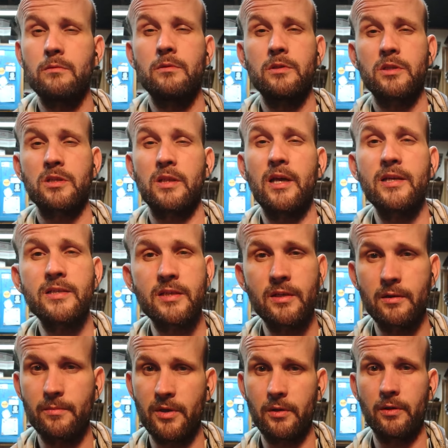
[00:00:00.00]
slicing
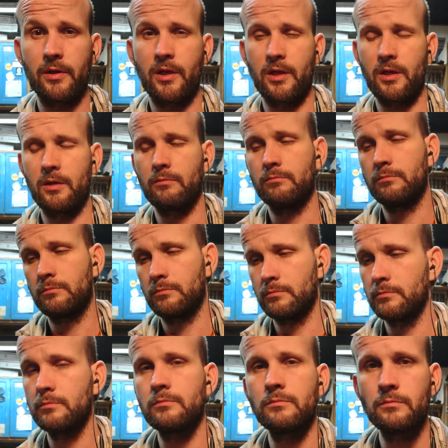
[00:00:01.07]
ability
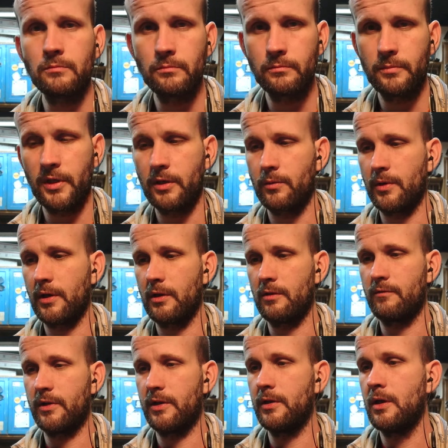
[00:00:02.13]
being
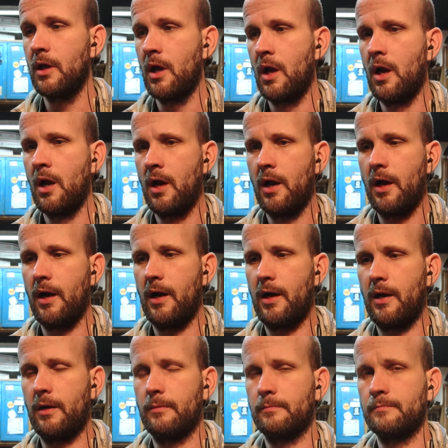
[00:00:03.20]
relevant.
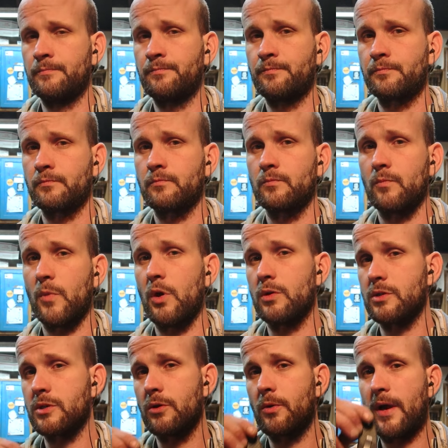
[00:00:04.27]
You
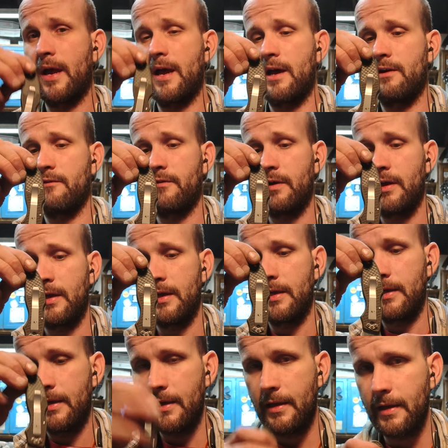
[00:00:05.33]
also have
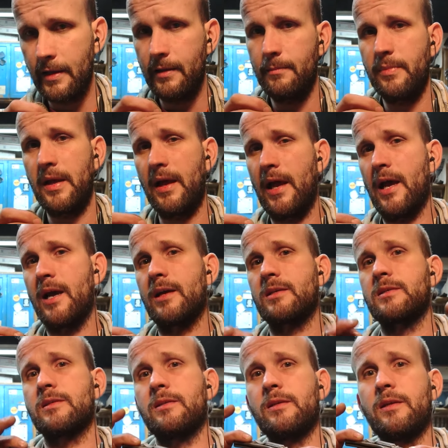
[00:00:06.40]
impact
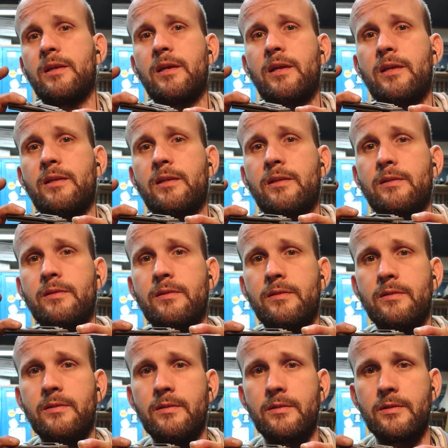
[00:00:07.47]
and
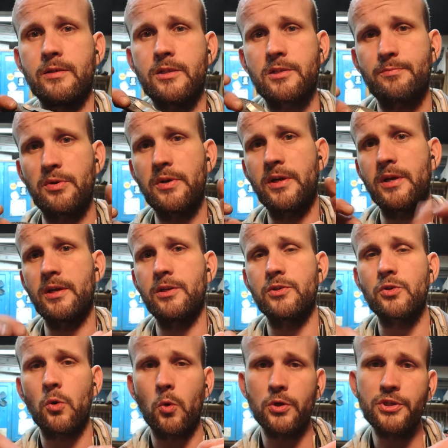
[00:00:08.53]
spring and
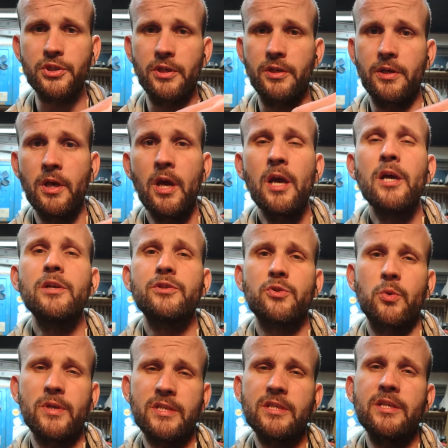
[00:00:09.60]
torsion.
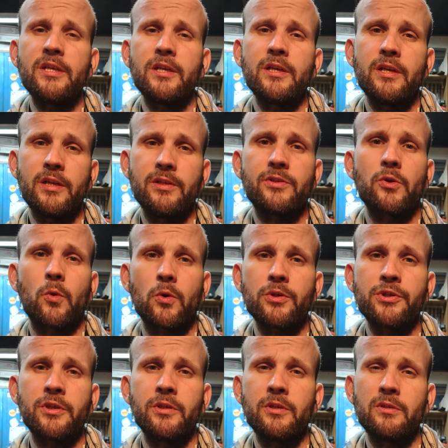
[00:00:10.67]
Twisting and
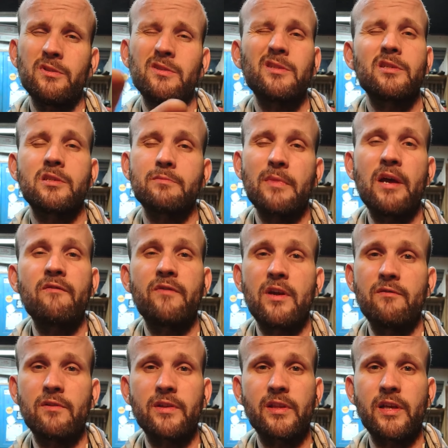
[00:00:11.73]
torsion, this is my
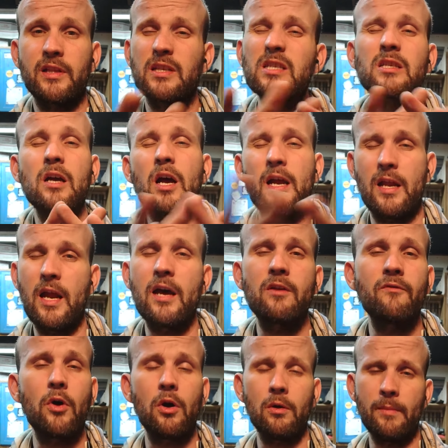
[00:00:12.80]
favorite thing. This is, out
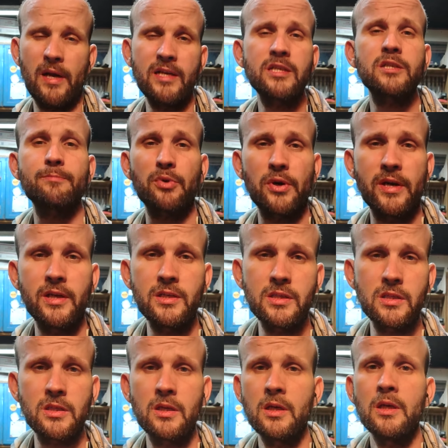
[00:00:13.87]
of all my springs,